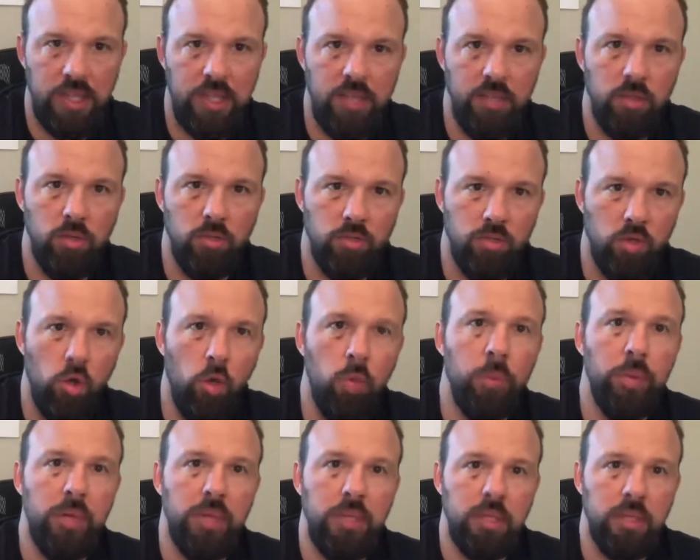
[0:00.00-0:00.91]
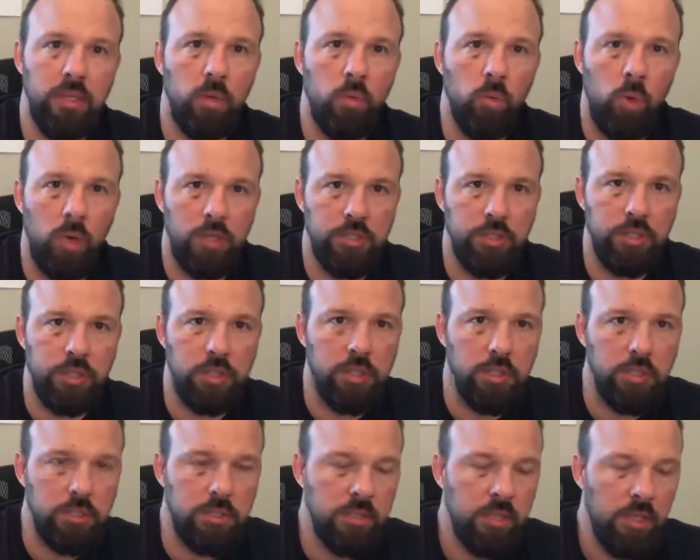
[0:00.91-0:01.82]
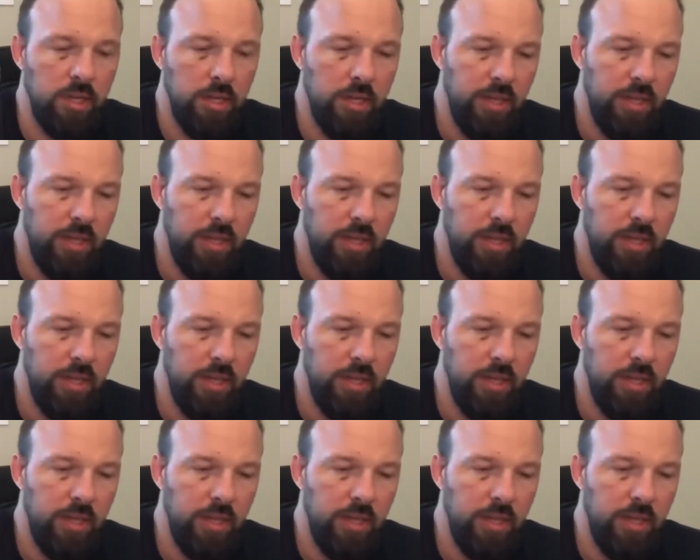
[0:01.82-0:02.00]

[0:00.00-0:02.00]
in those open-ended questions.